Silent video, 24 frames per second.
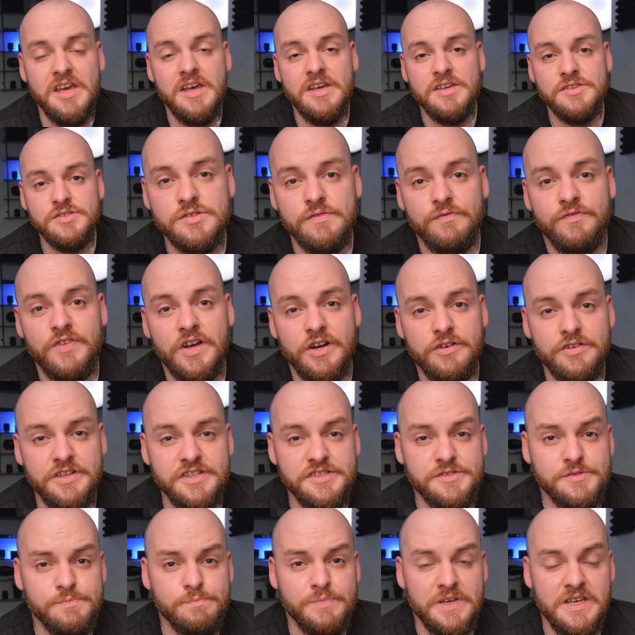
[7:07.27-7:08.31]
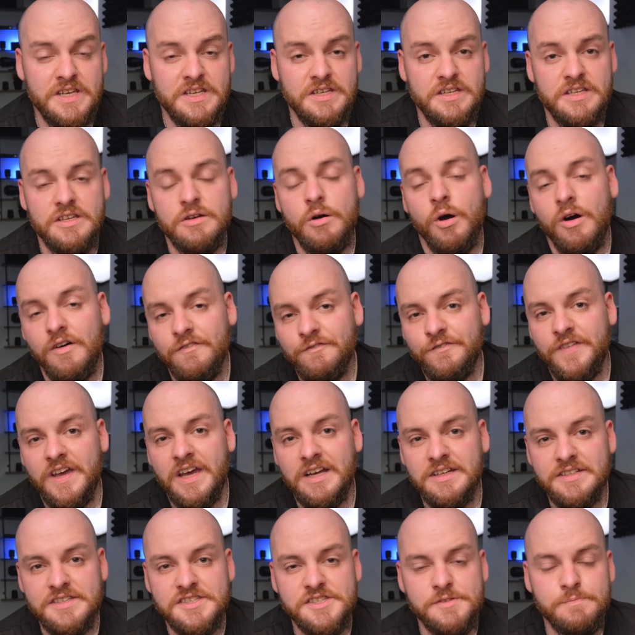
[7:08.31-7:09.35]
So very speedy or
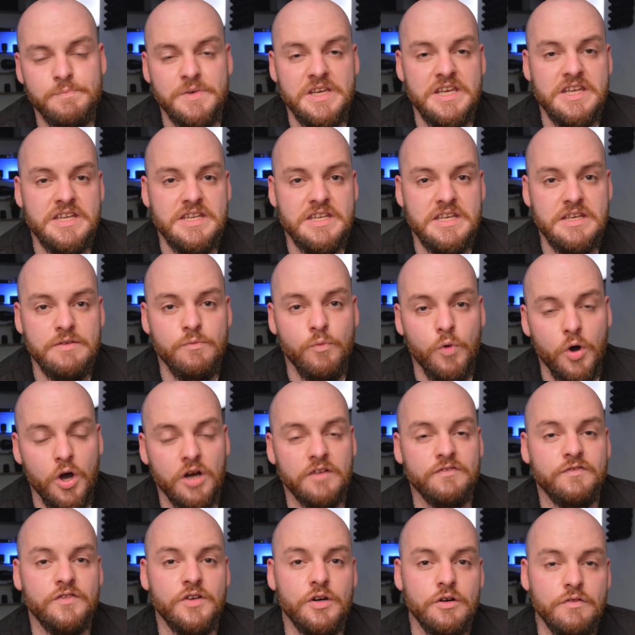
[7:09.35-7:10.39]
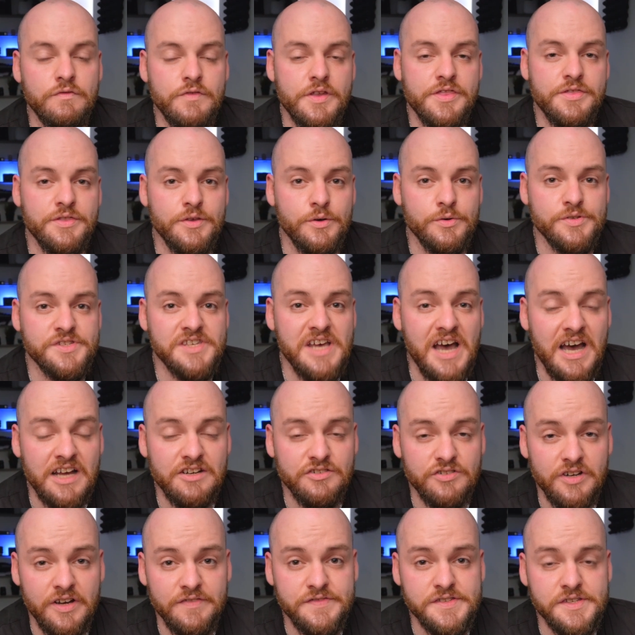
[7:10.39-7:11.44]
fairly speedy workflow with those hard
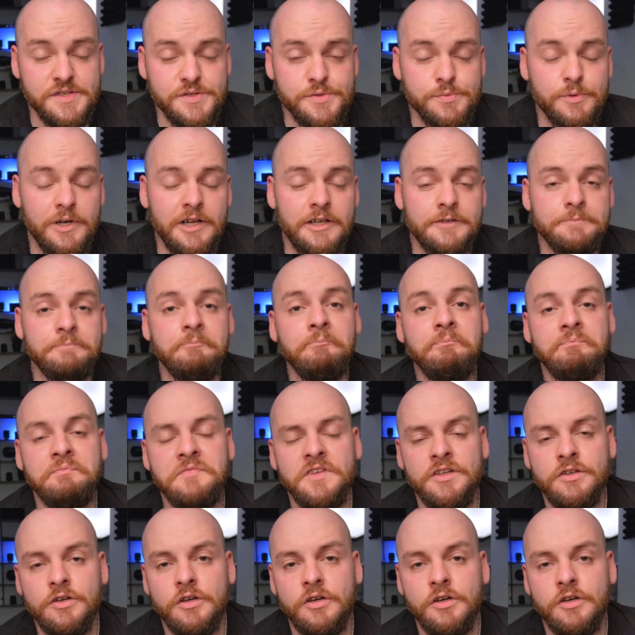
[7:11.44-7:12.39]
drives as well. You